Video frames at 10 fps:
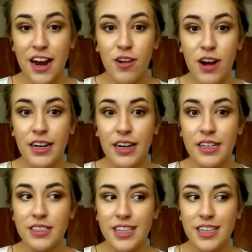and
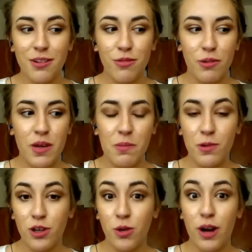there were
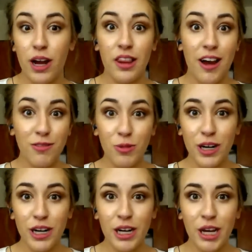people who I loved
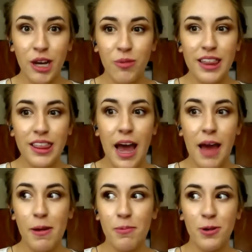working with and
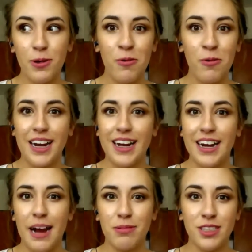people who made it
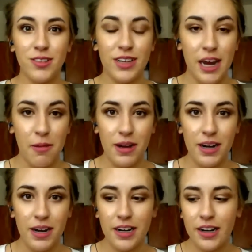an absolute nightmare.